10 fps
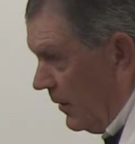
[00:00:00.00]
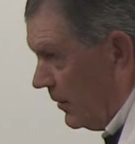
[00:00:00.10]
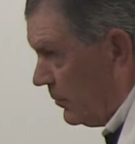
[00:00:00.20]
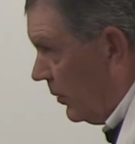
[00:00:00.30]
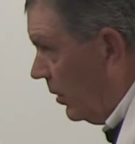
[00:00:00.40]

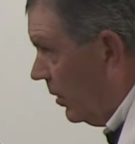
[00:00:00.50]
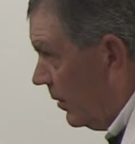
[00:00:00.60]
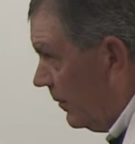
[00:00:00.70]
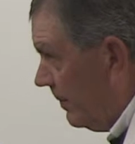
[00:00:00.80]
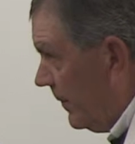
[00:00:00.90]
as we
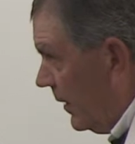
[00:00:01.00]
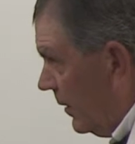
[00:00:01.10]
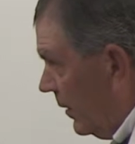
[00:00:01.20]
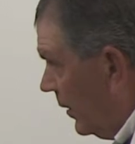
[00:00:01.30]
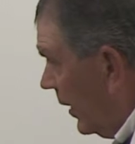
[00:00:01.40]
are
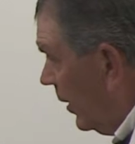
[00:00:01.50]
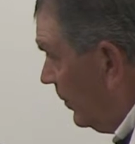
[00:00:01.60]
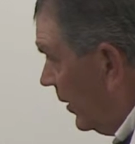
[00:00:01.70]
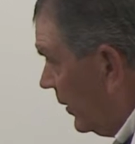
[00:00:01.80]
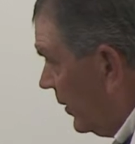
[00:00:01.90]
in
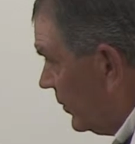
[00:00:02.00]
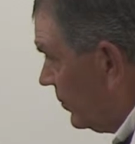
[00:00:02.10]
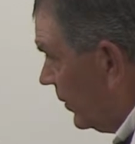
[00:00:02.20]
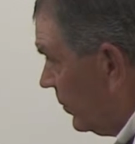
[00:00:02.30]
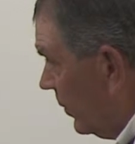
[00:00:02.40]
Alpine
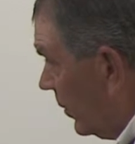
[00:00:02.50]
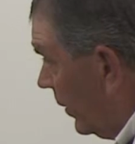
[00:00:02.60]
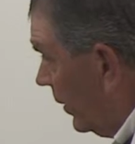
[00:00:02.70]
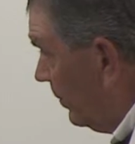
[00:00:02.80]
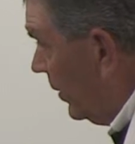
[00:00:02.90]
District, where we